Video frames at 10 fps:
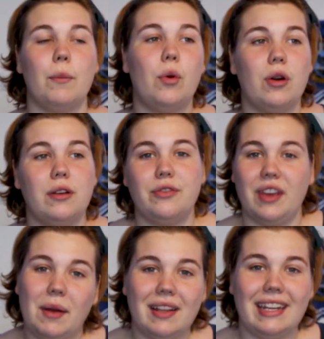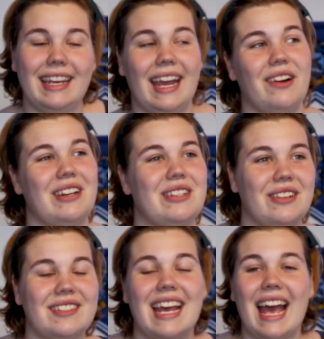more female leading
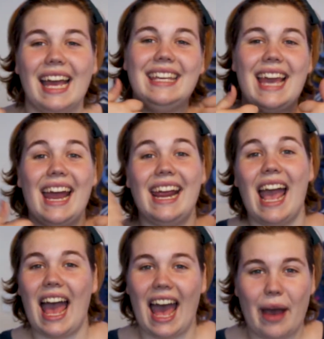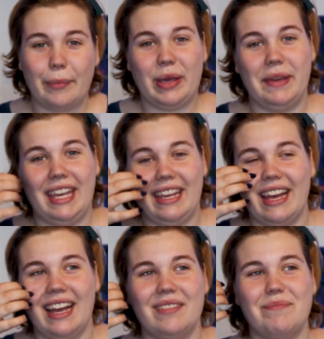characters, yay, happy me.
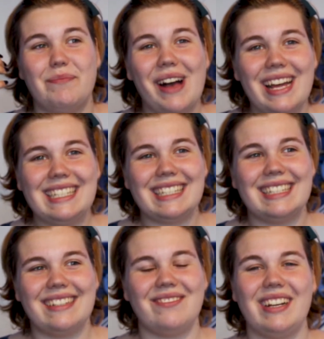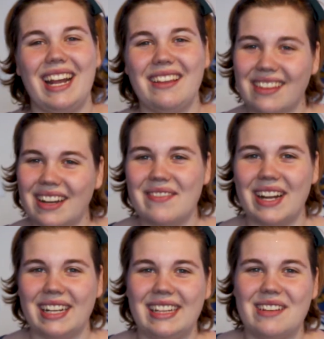But when I thought
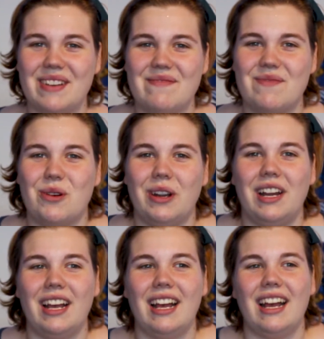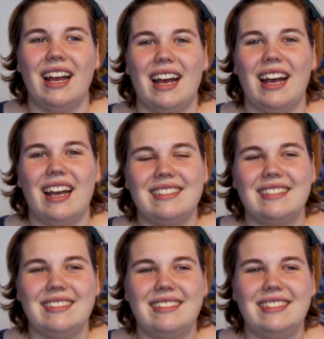about it a little bit more, I
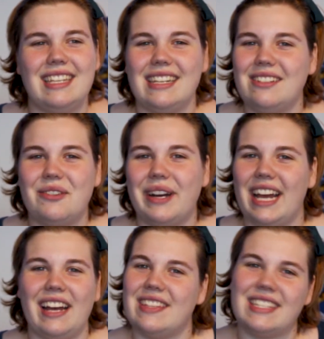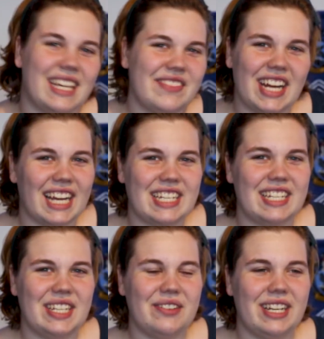didn't quite have the same reaction
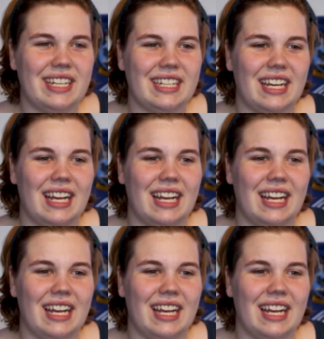to it,